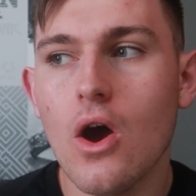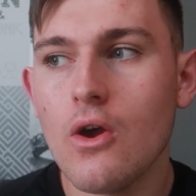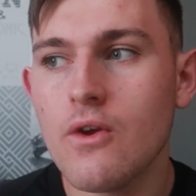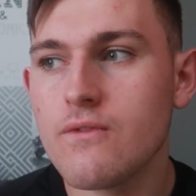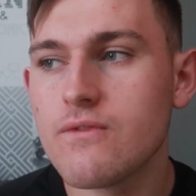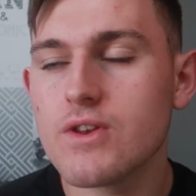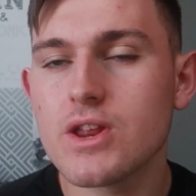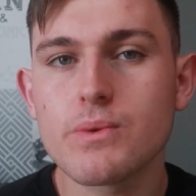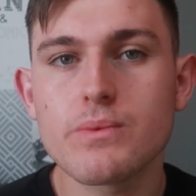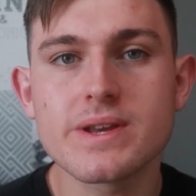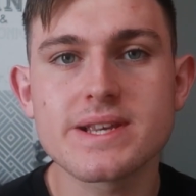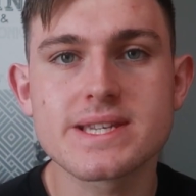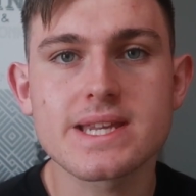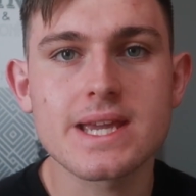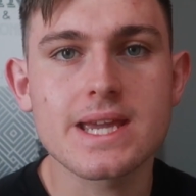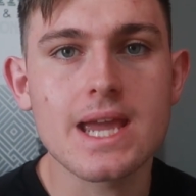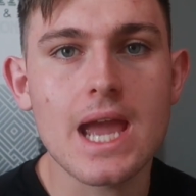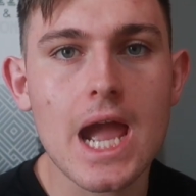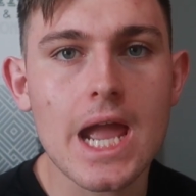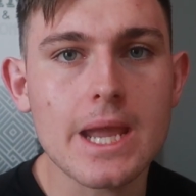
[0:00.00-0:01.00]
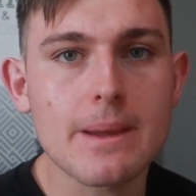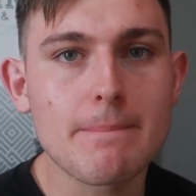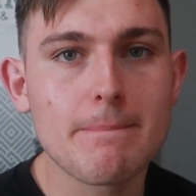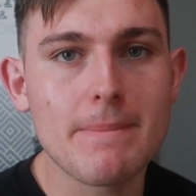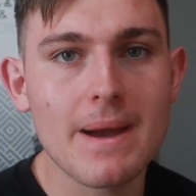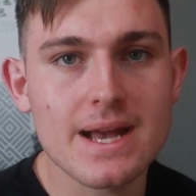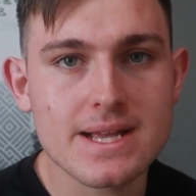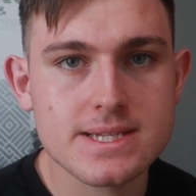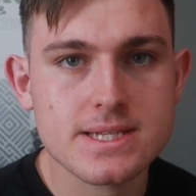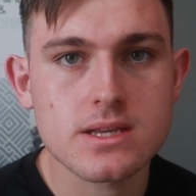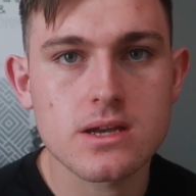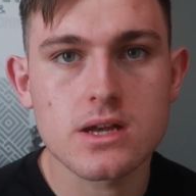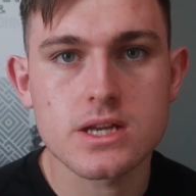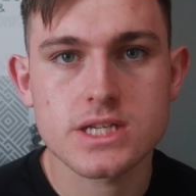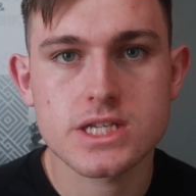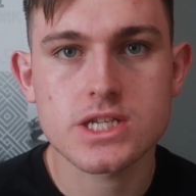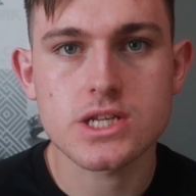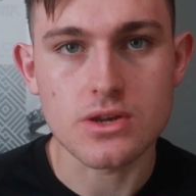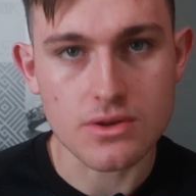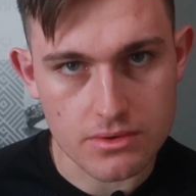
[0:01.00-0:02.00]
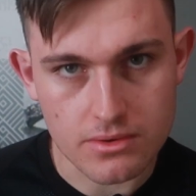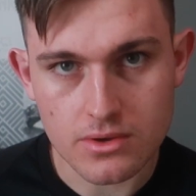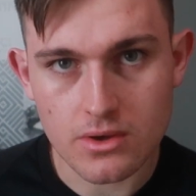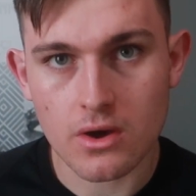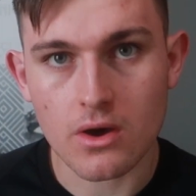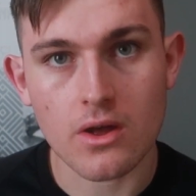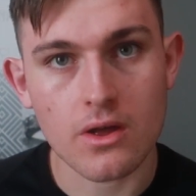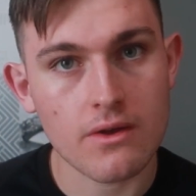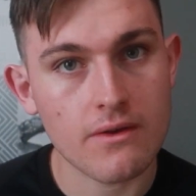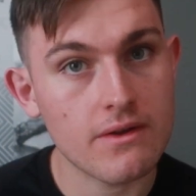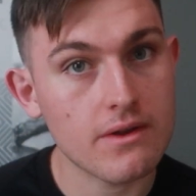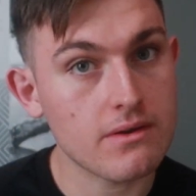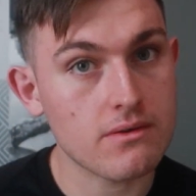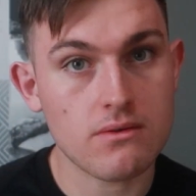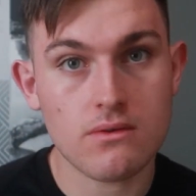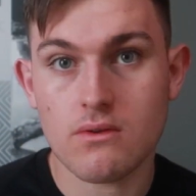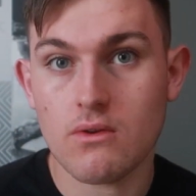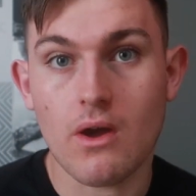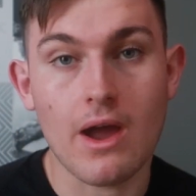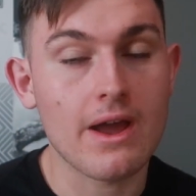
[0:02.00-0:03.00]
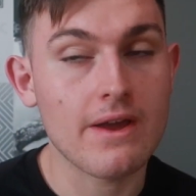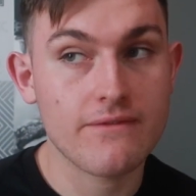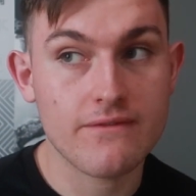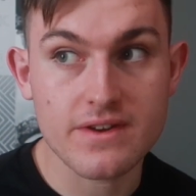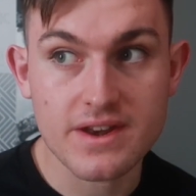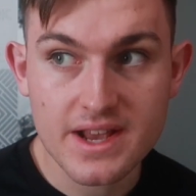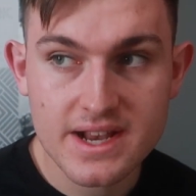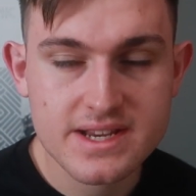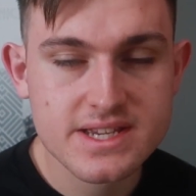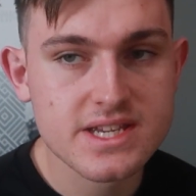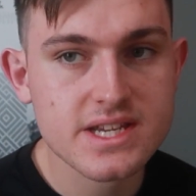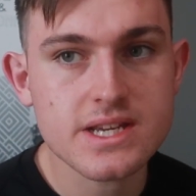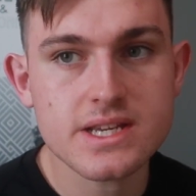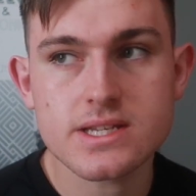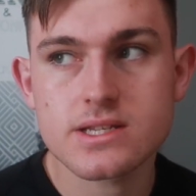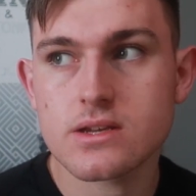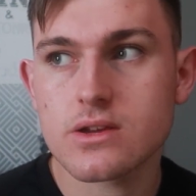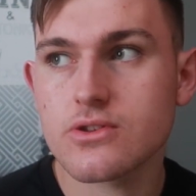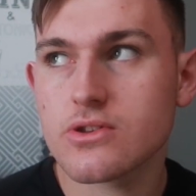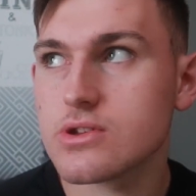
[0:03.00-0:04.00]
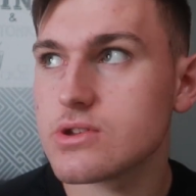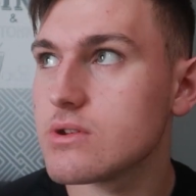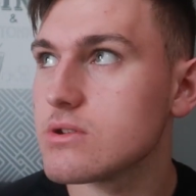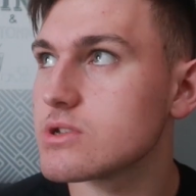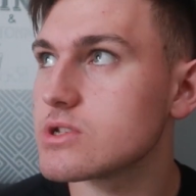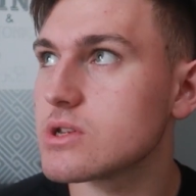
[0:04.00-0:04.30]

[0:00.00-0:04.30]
hopefully we see a better Sluga like for next season.